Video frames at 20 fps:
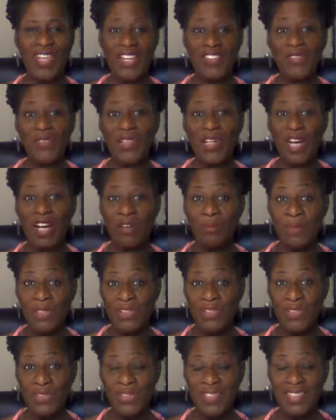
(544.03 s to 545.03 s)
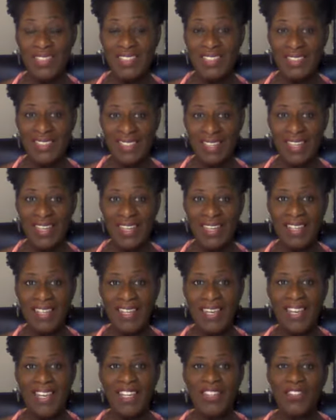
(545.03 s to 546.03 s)
that's what I'll be doing today.
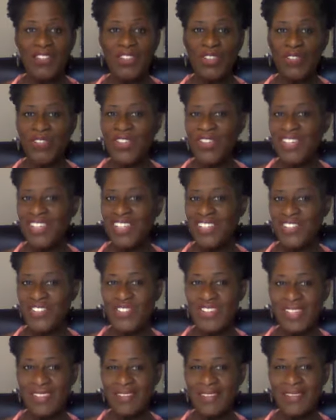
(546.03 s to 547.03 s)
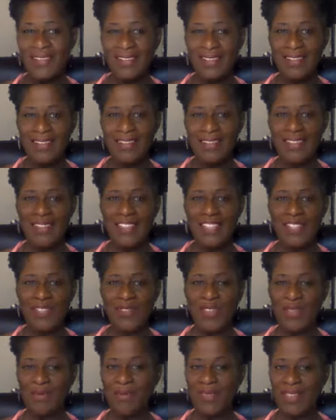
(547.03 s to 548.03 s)
So if you're interested in
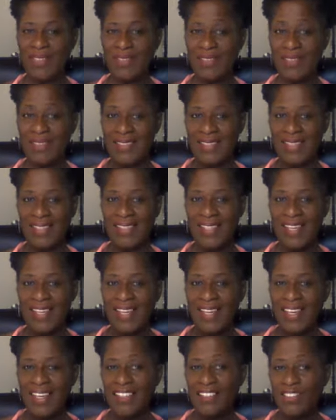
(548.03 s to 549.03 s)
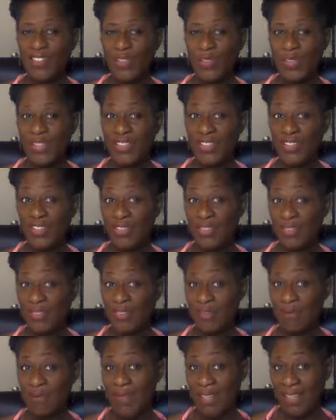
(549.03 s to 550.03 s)
seeing what Ms. D is going to
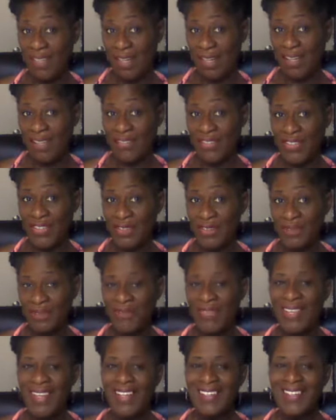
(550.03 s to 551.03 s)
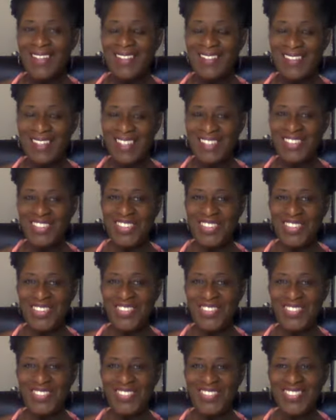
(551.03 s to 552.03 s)
MacGyver, stay
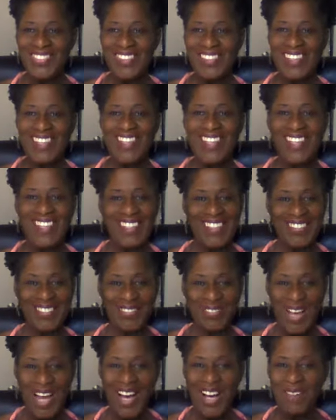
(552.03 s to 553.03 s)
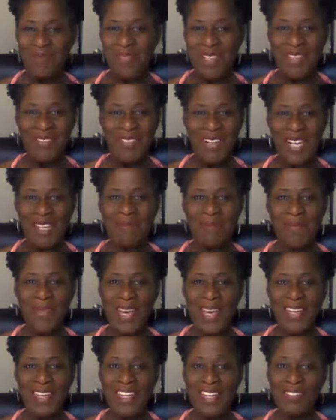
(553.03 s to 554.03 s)
tuned, and I'll be right
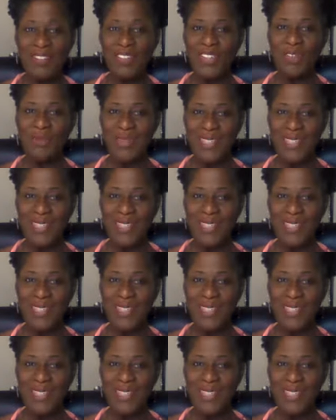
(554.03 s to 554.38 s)
back and we'll